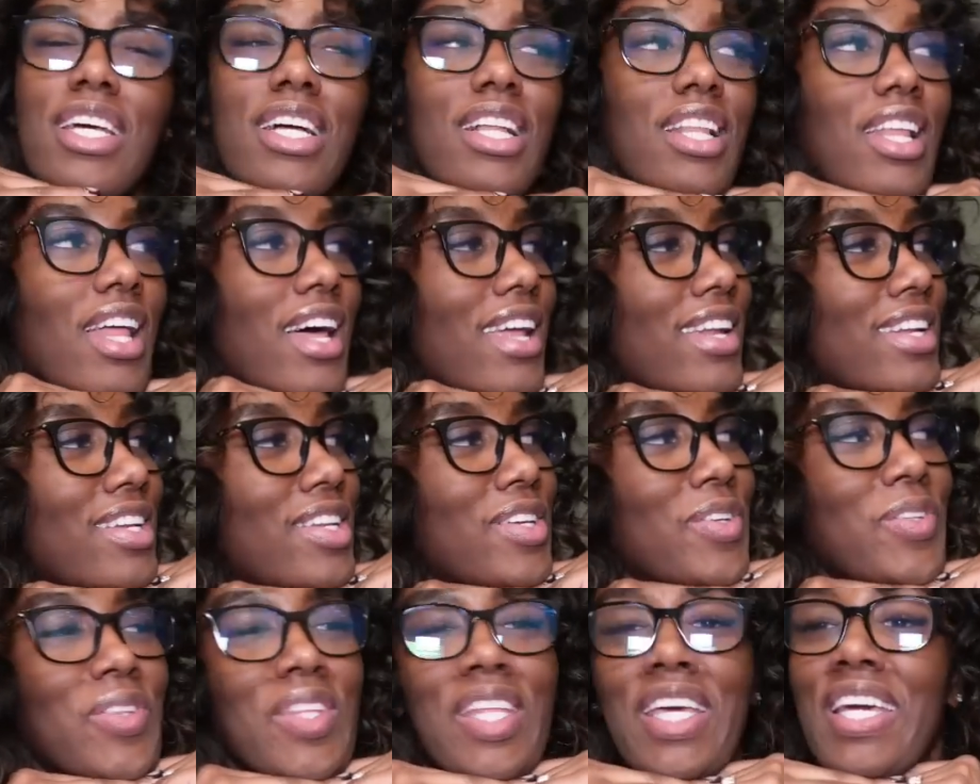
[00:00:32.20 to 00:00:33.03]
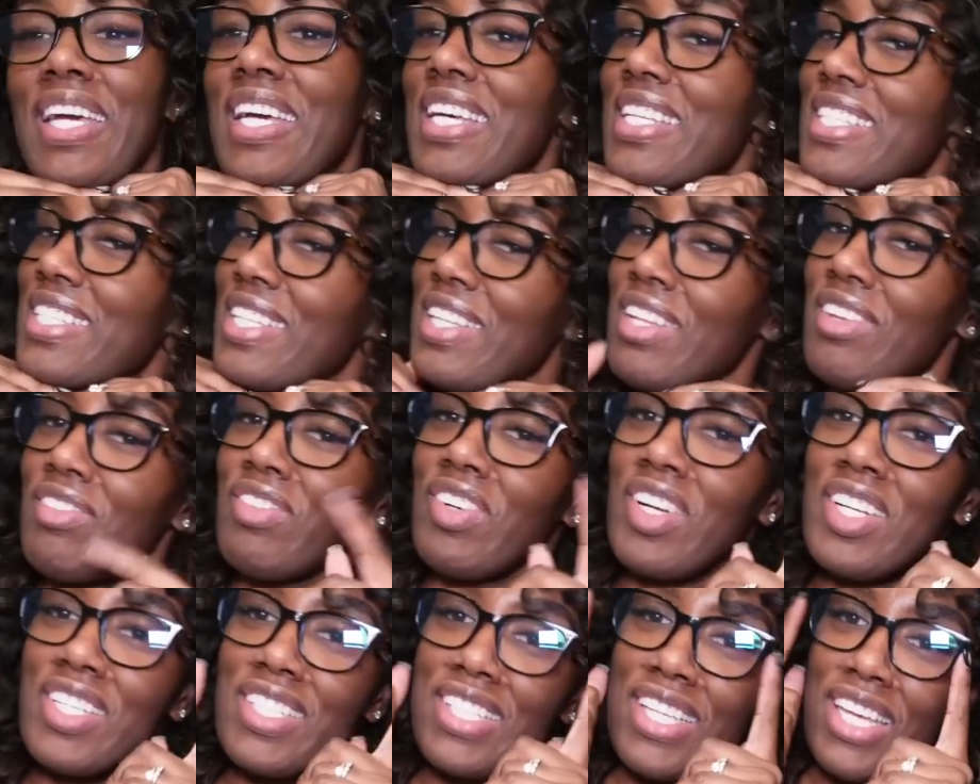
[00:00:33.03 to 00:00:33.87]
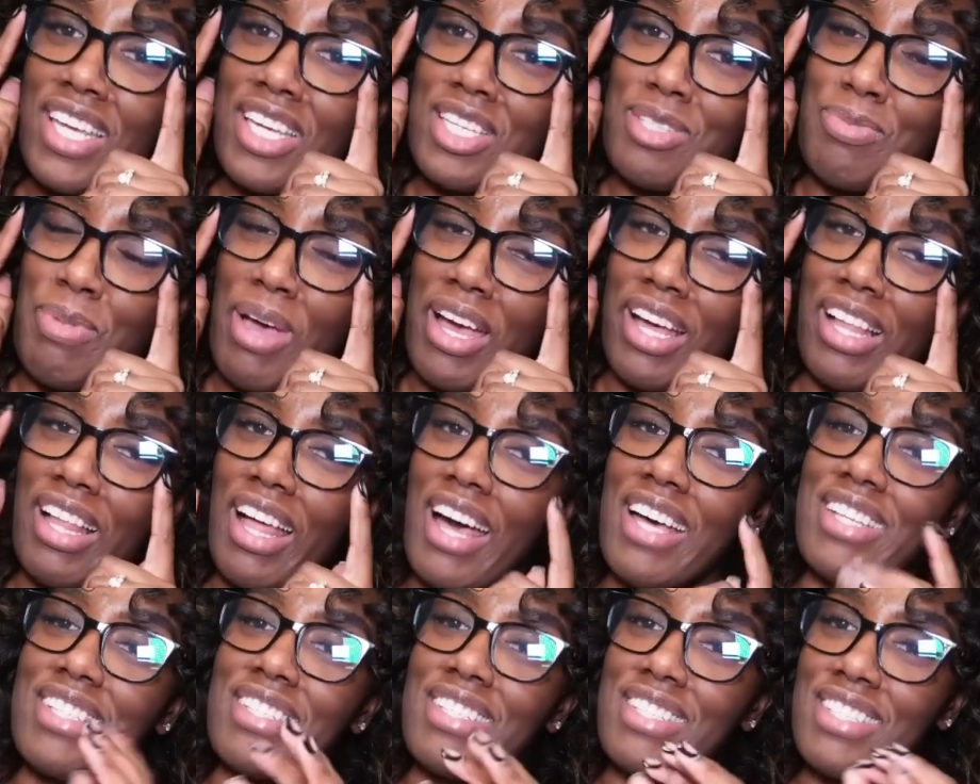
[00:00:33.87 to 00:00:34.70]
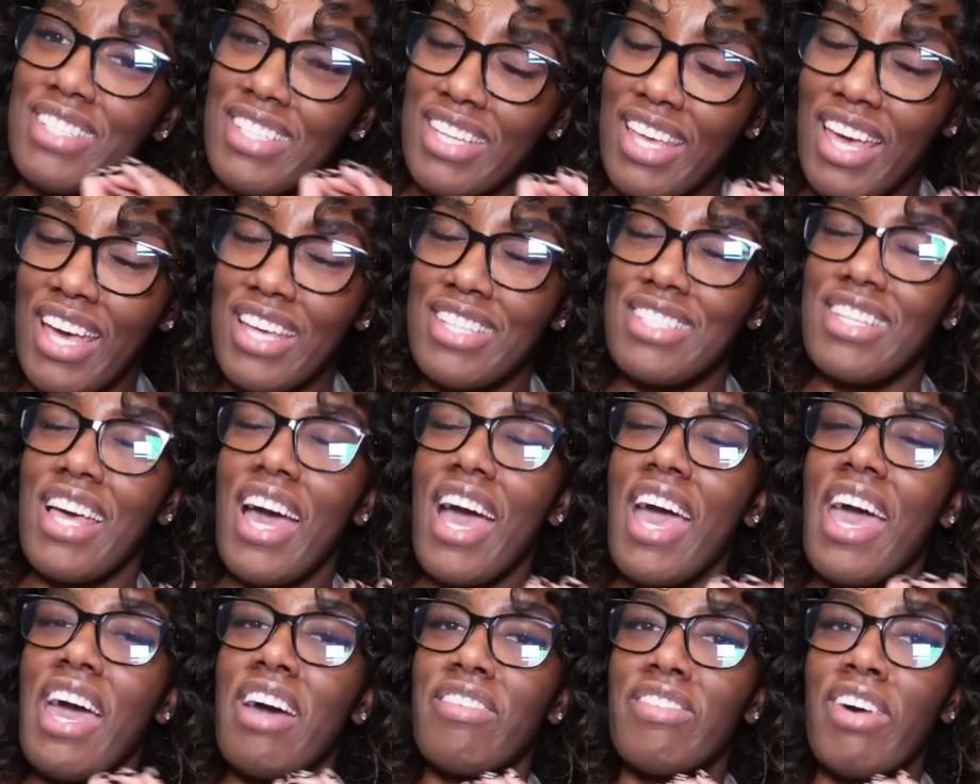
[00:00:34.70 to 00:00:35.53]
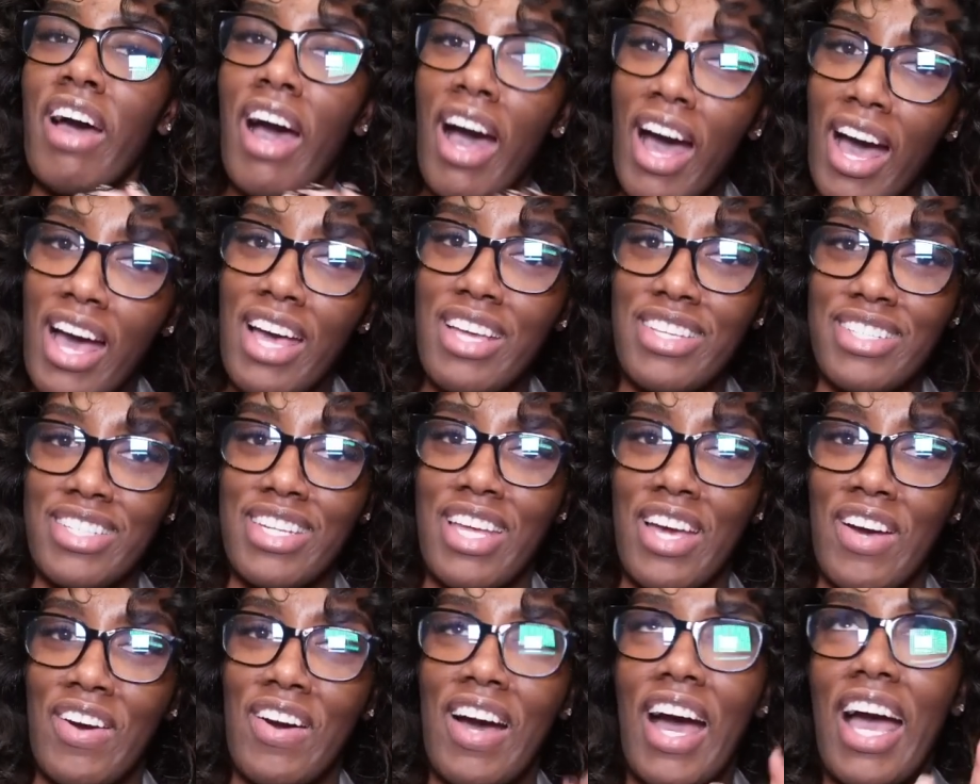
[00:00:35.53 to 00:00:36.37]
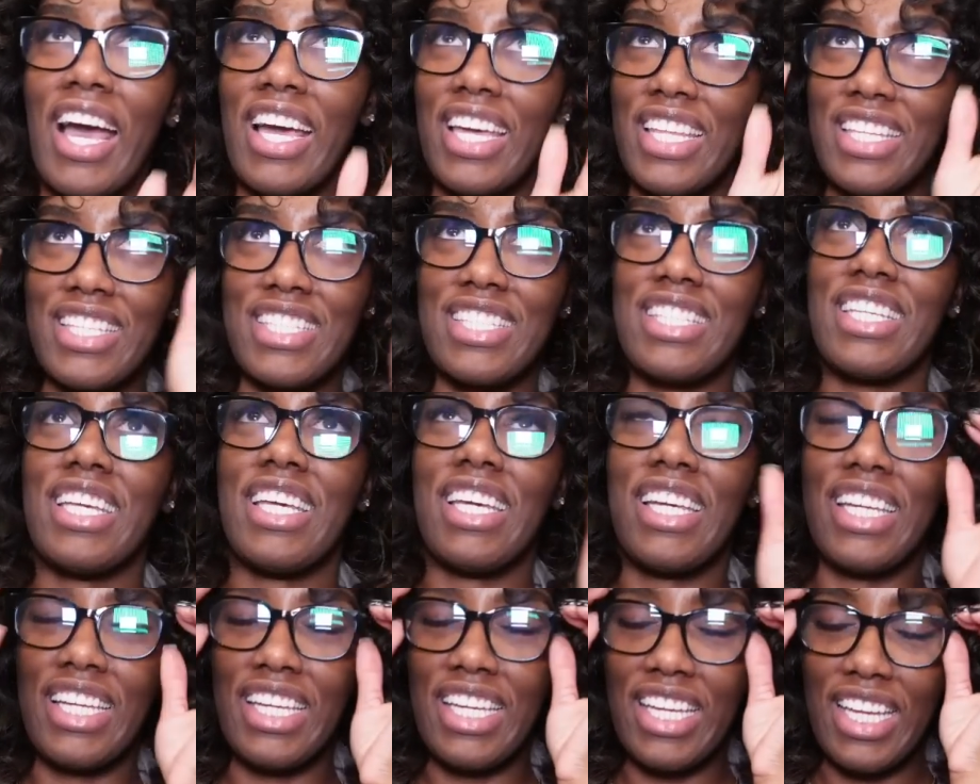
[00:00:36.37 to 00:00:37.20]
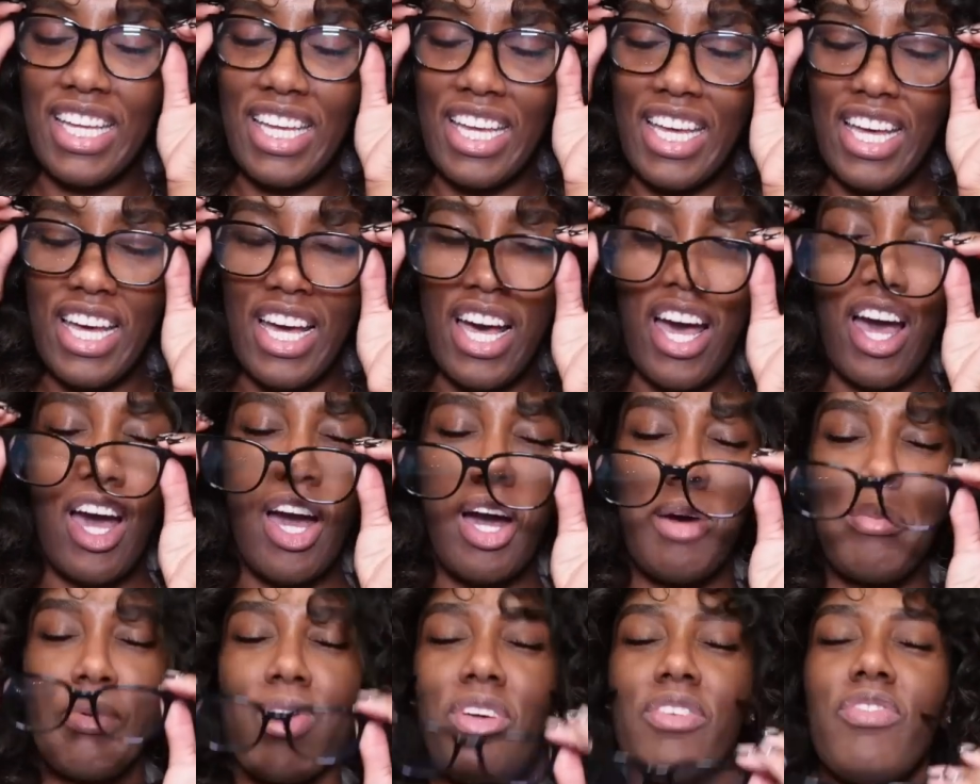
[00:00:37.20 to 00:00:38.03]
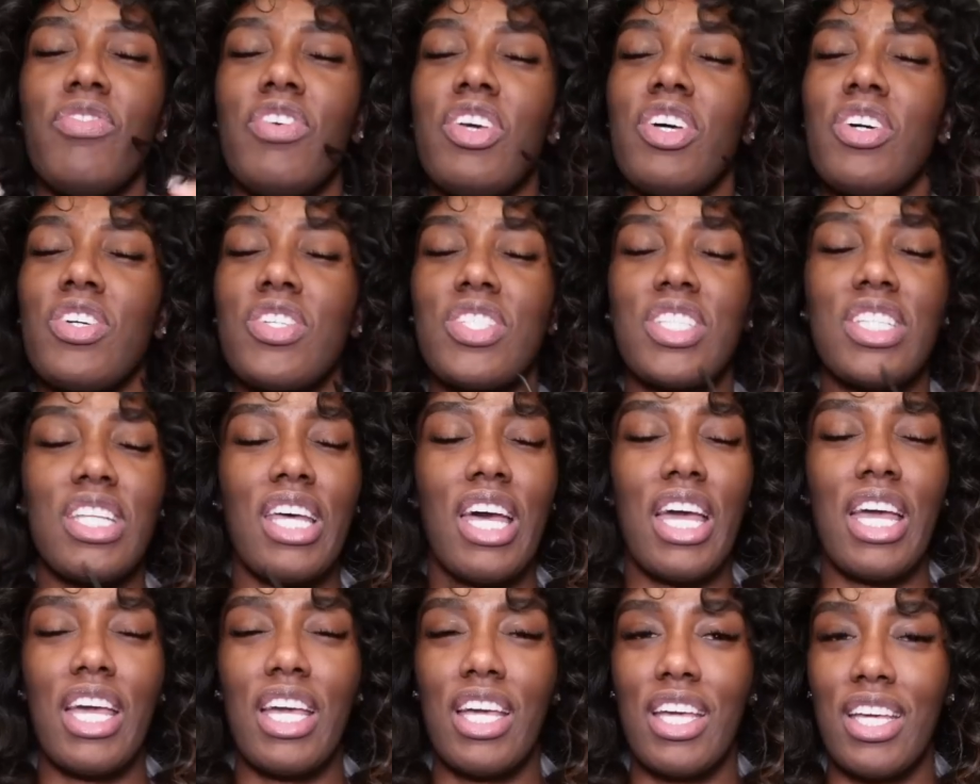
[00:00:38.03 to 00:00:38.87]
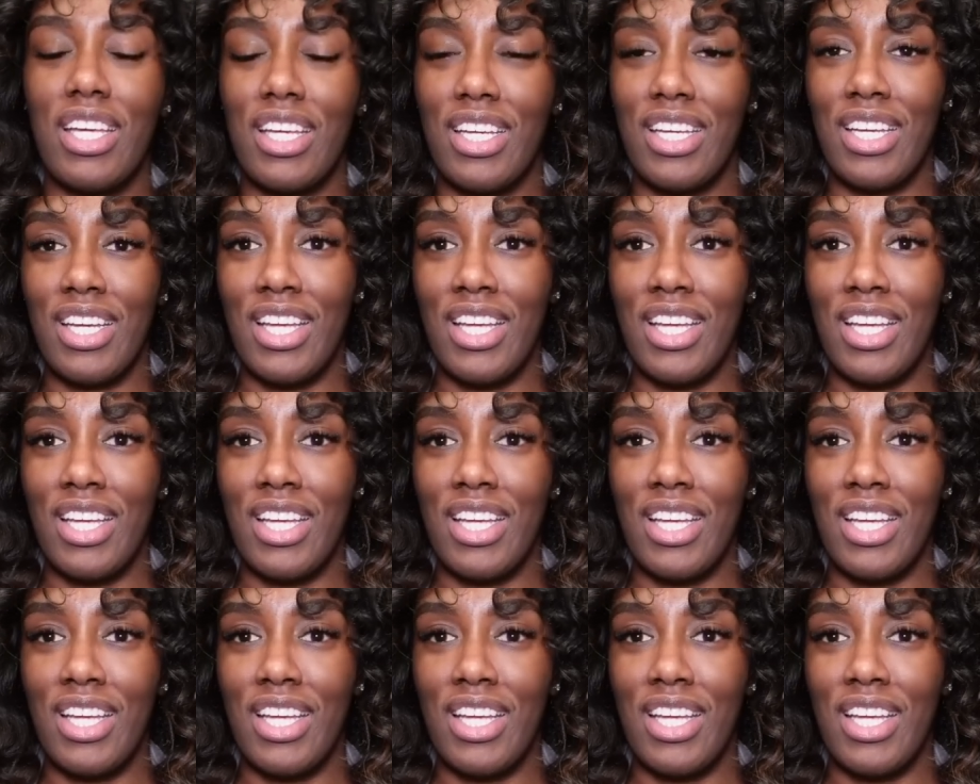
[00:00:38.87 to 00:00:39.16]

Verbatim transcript: a lot of new things and the first thing is my glasses yes i have eyes now i can see um, it feels like